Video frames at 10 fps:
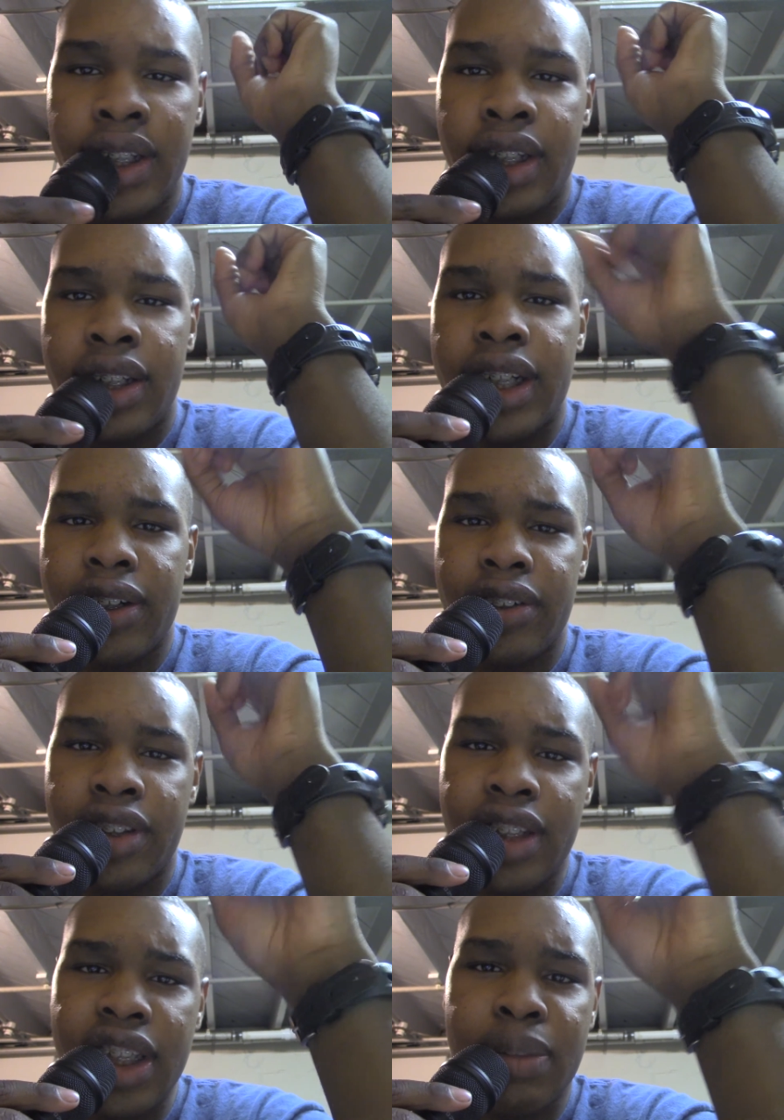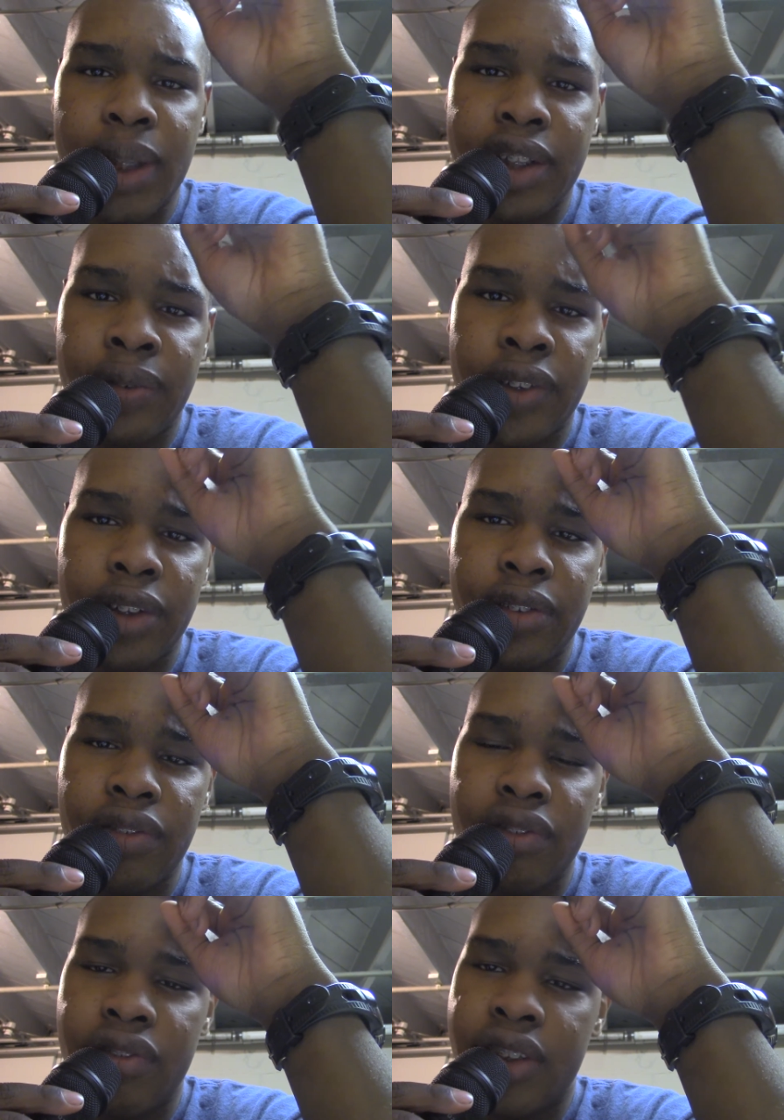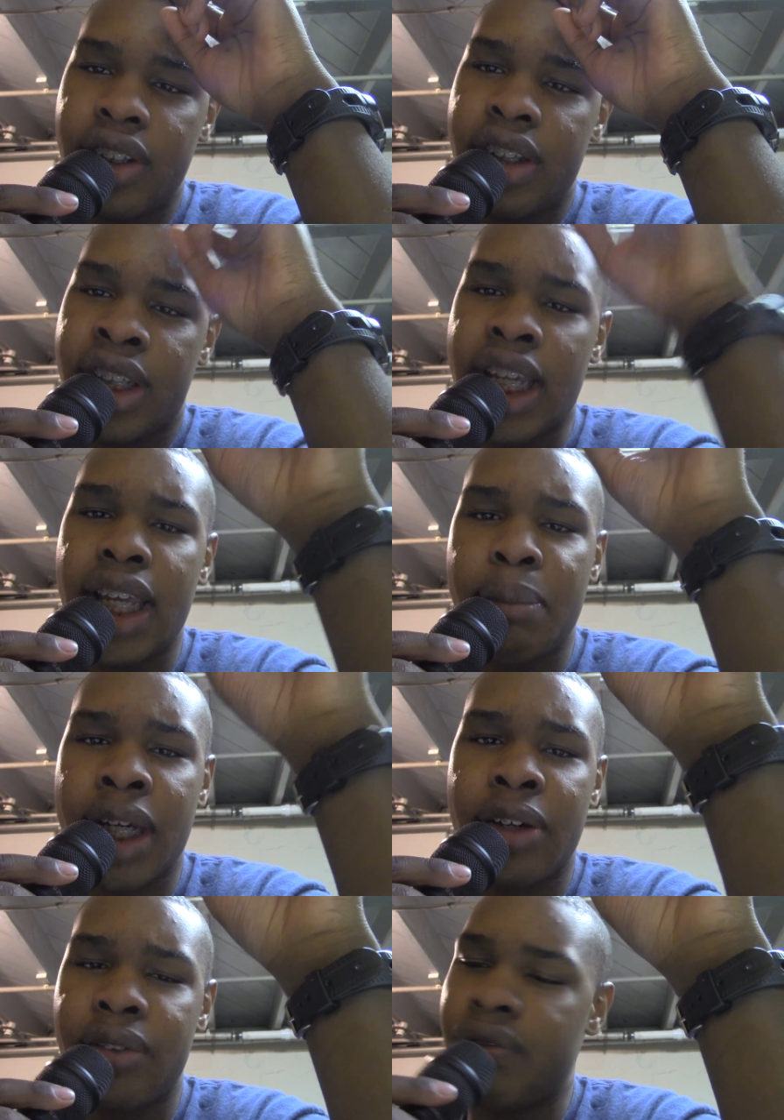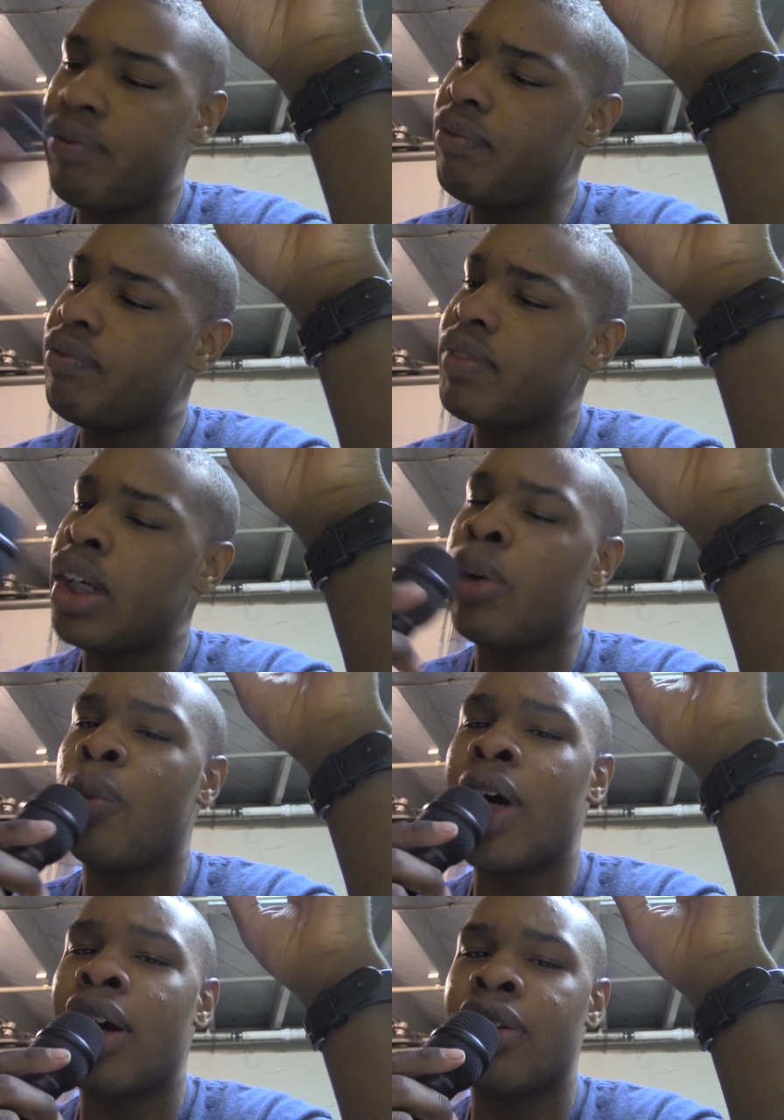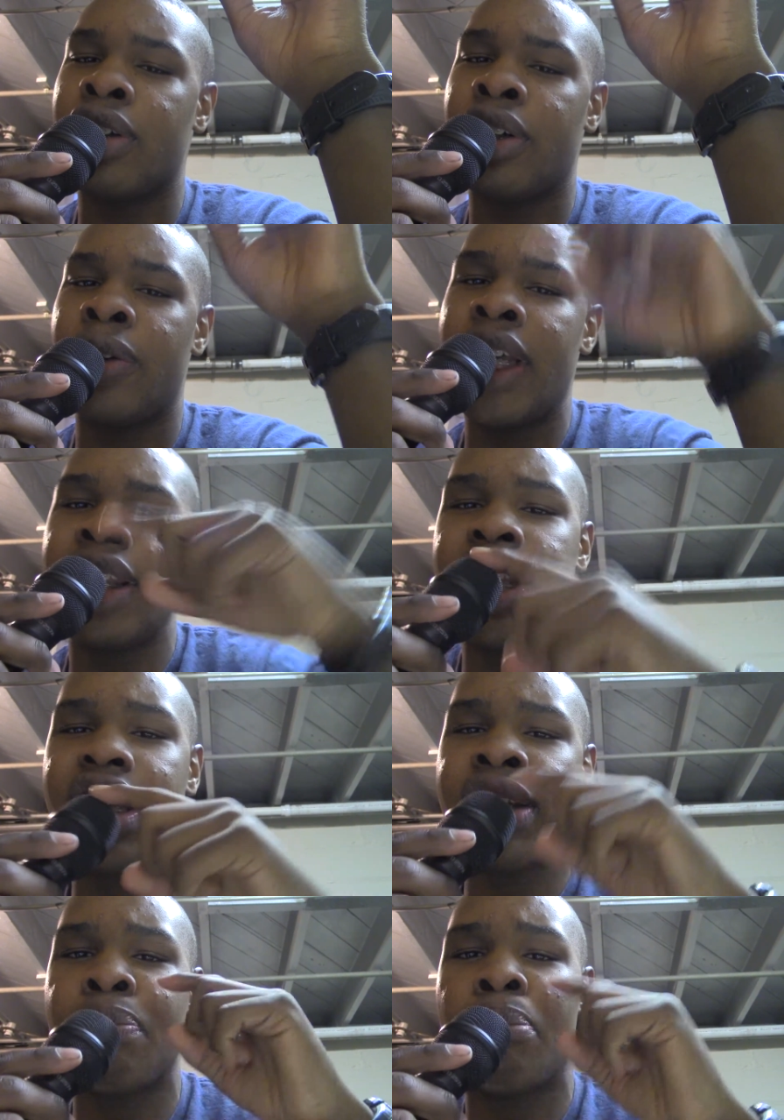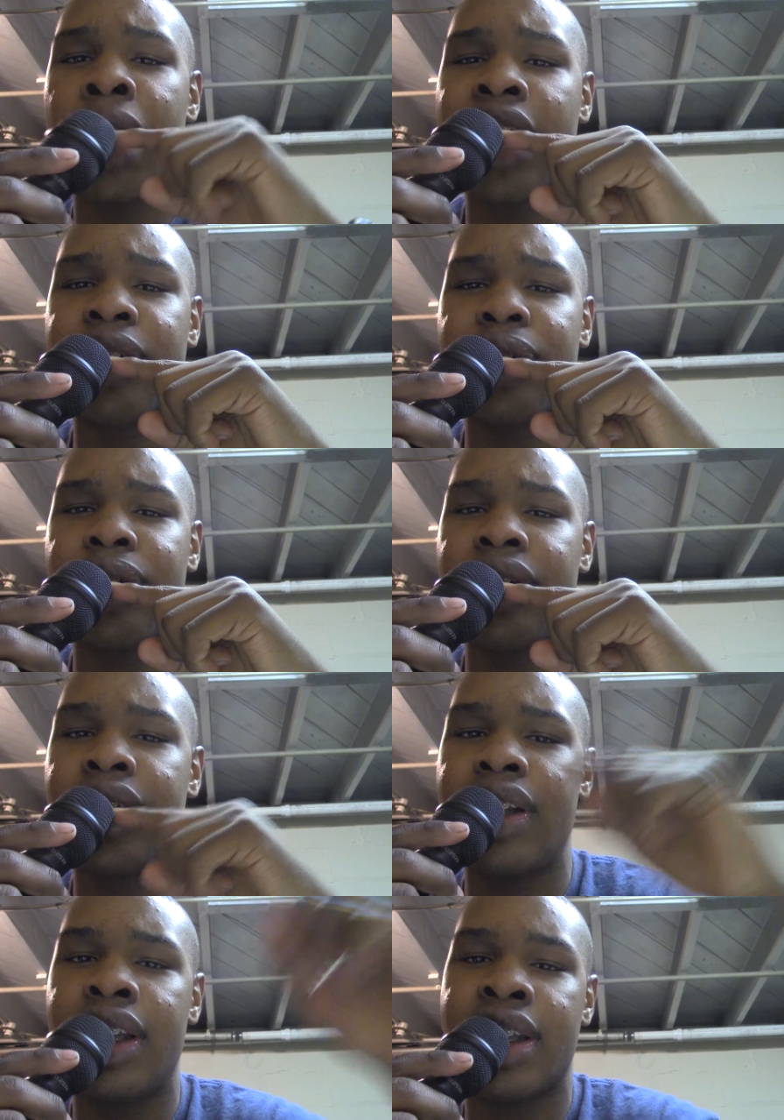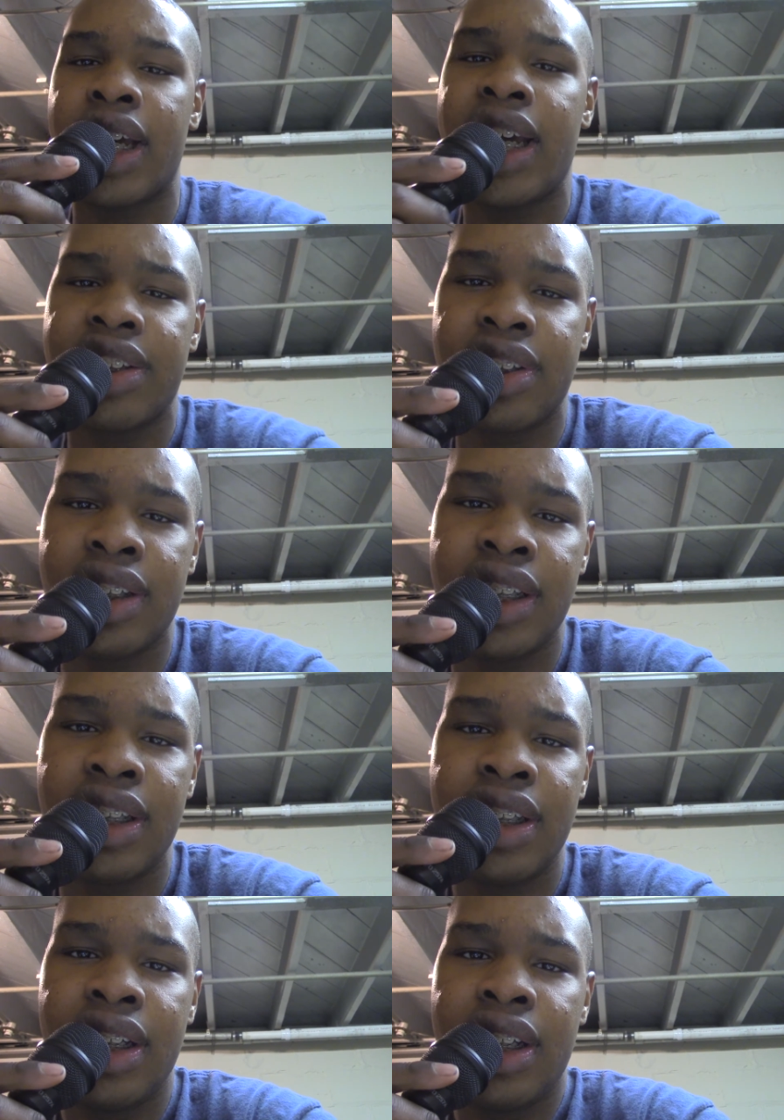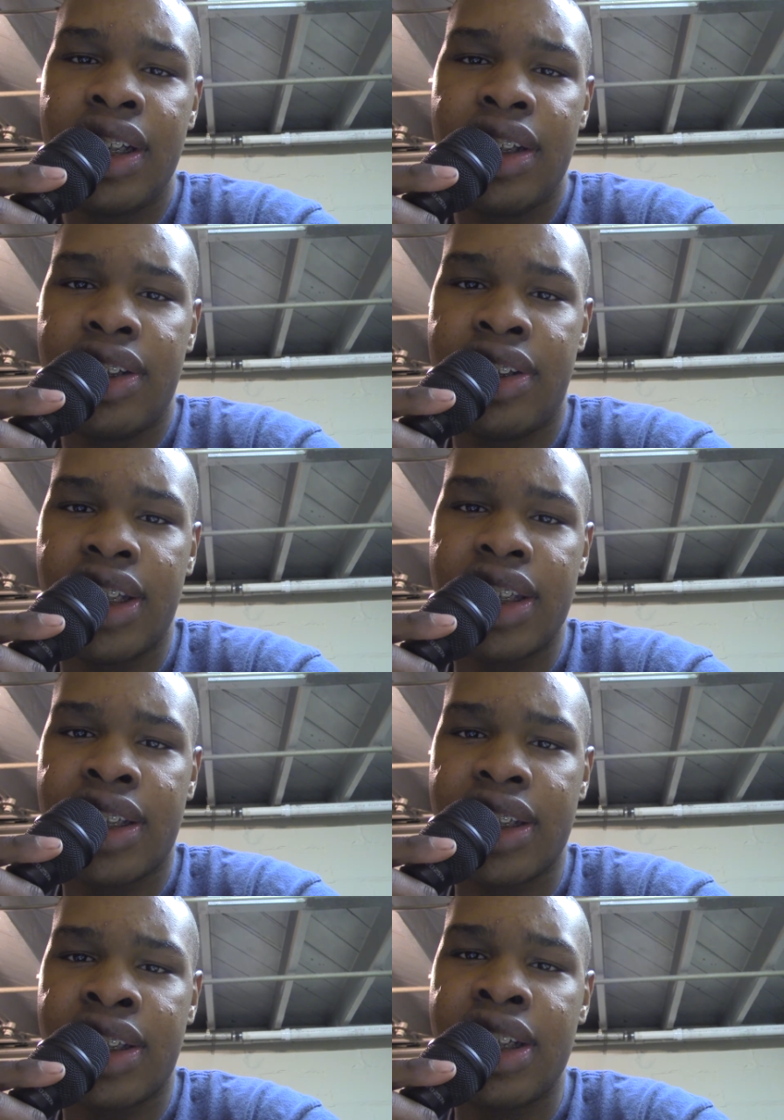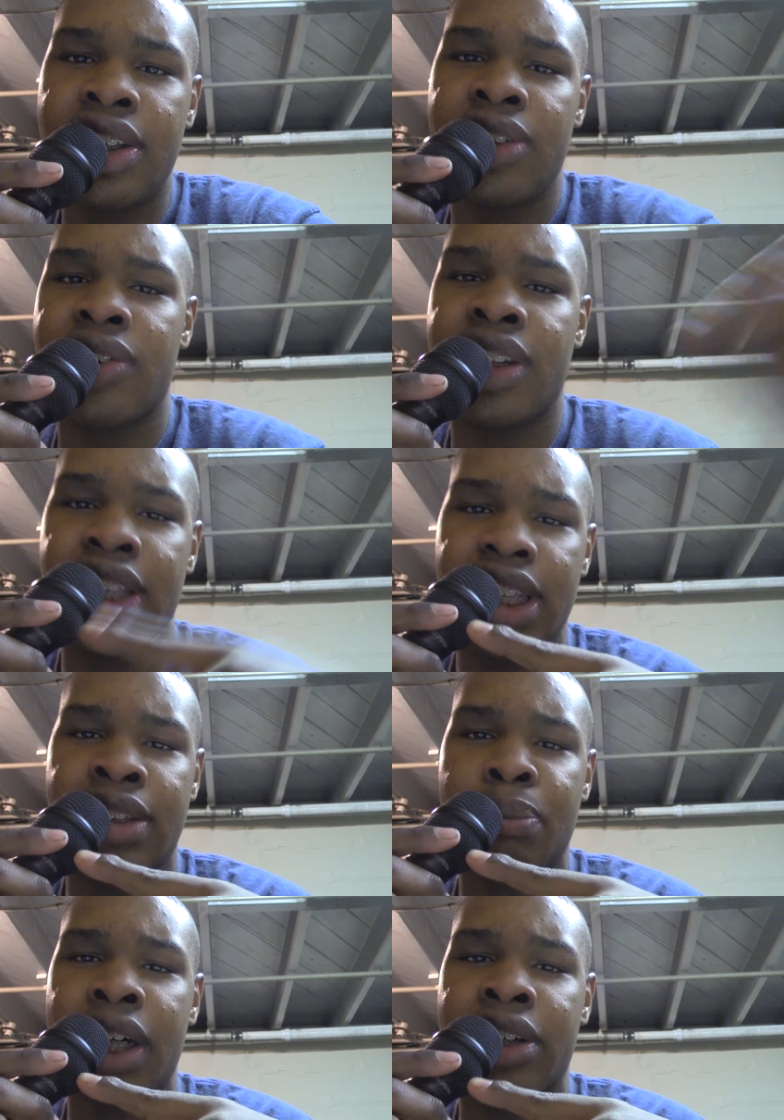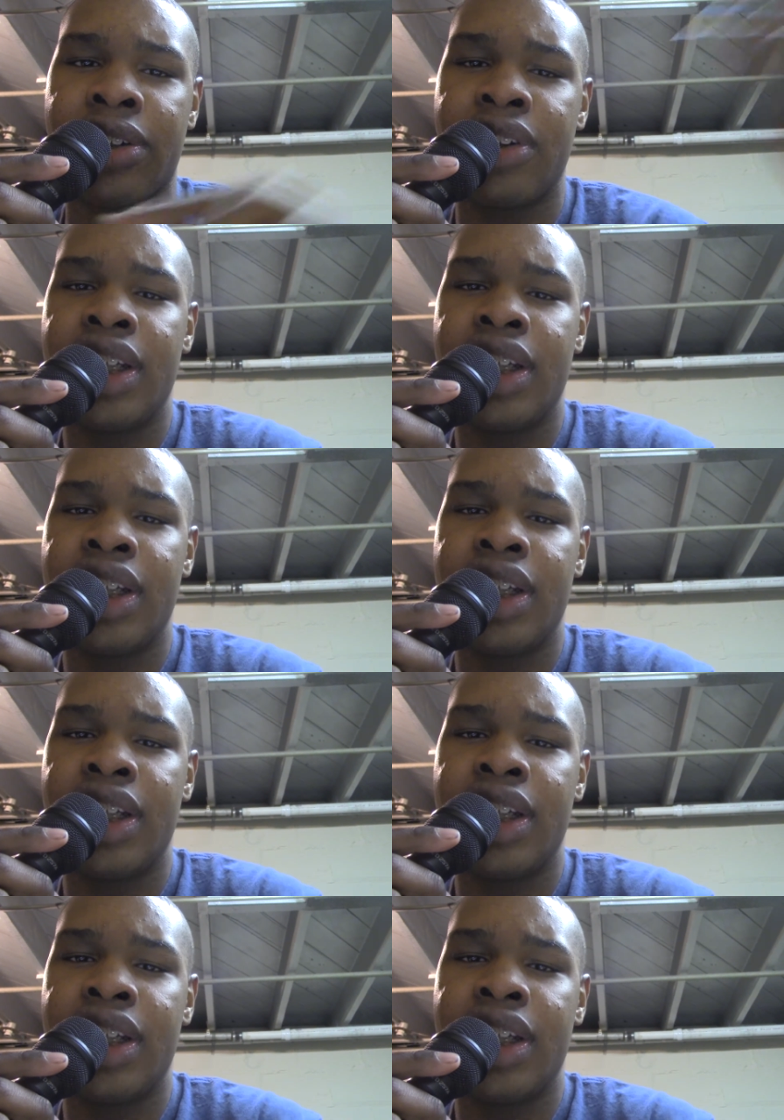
Now, this microphone came out a while ago, and this model is actually discontinued. This model.